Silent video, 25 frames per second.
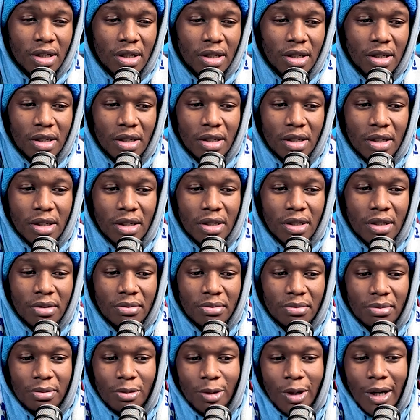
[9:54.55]

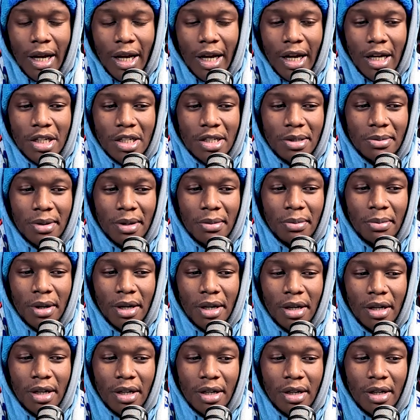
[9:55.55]
I can't remember.